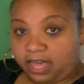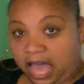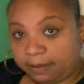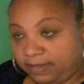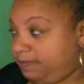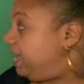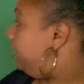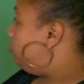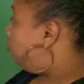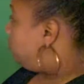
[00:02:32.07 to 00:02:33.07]
copy
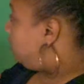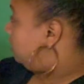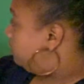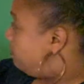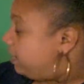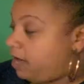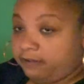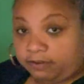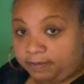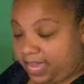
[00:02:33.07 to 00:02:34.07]
page, just like this, my
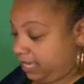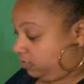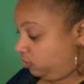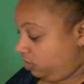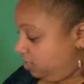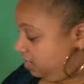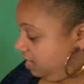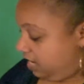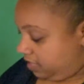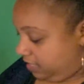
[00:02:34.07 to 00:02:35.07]
cover page.
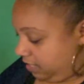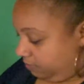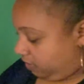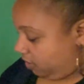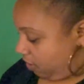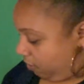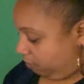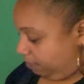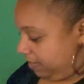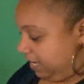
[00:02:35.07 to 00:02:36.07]
And then I'm going to
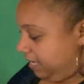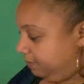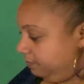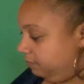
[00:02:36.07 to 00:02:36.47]
open it.